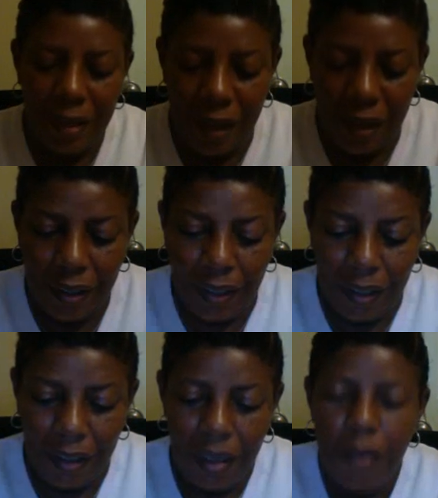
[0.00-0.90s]
say
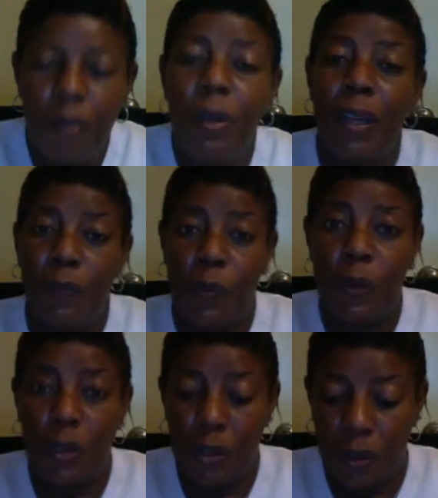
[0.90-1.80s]
again,
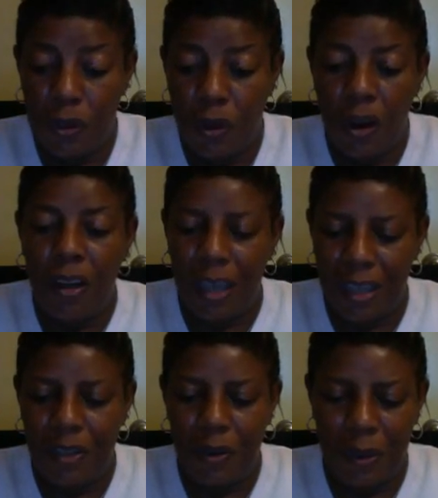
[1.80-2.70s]
reinforcers are
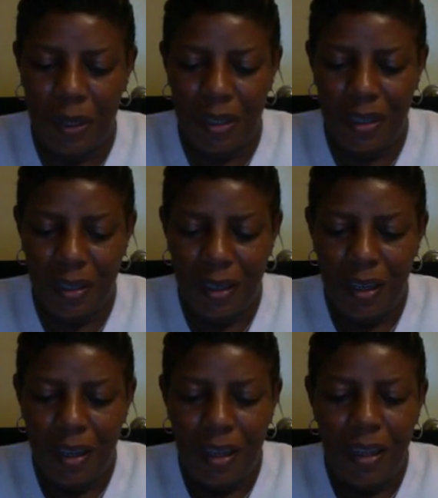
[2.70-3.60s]
consequences
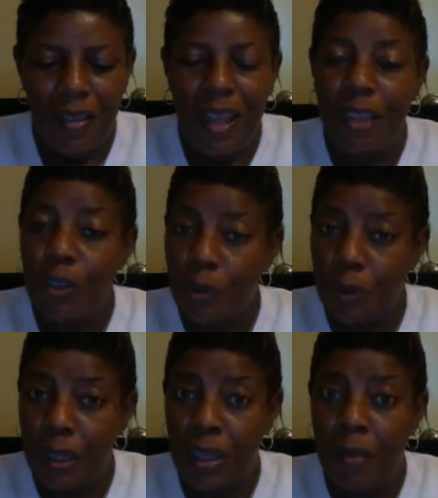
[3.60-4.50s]
that
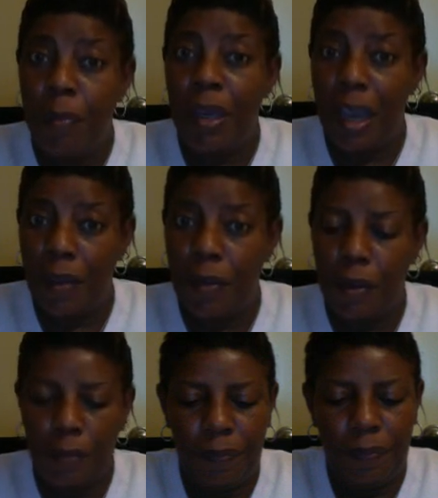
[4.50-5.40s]
strengthen behavior.
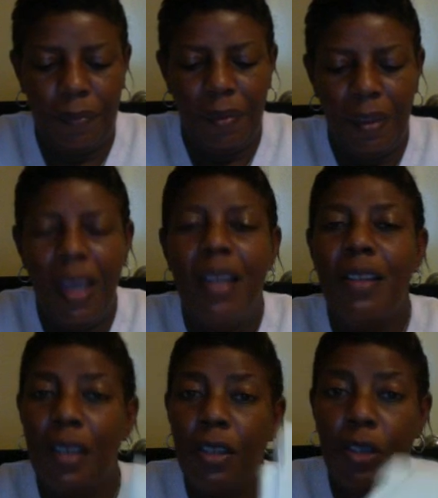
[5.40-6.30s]

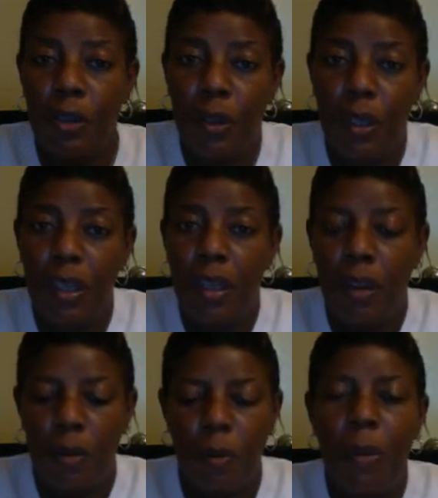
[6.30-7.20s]
This student
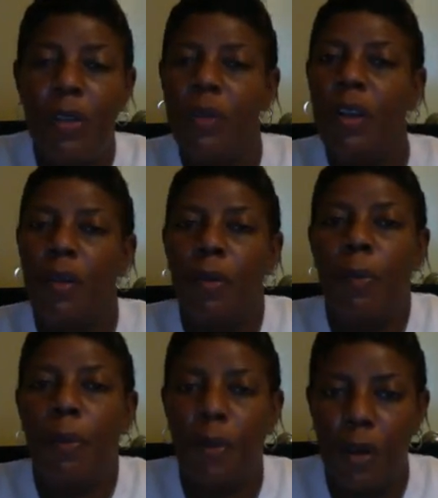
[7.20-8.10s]
will be doing her
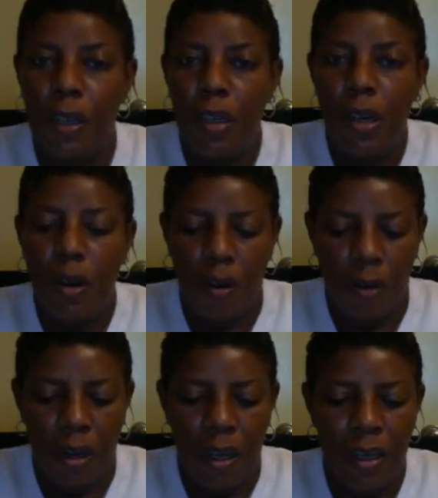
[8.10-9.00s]
report
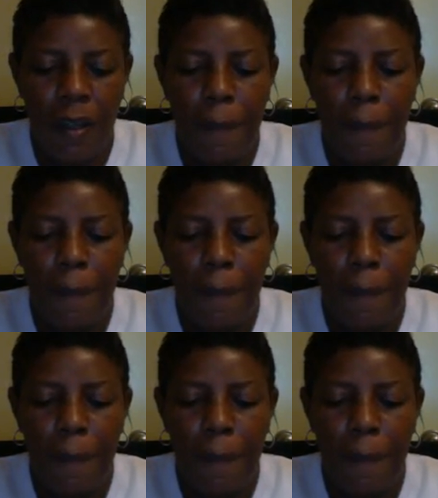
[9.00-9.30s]
on